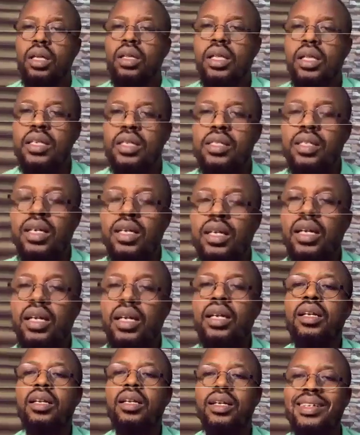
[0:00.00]
the
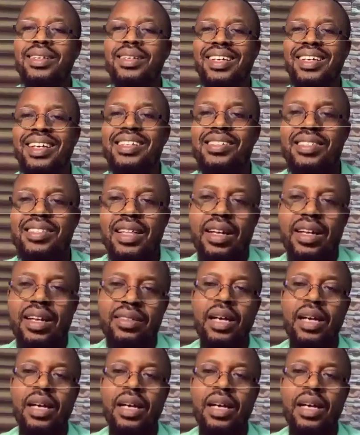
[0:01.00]
staking is instant.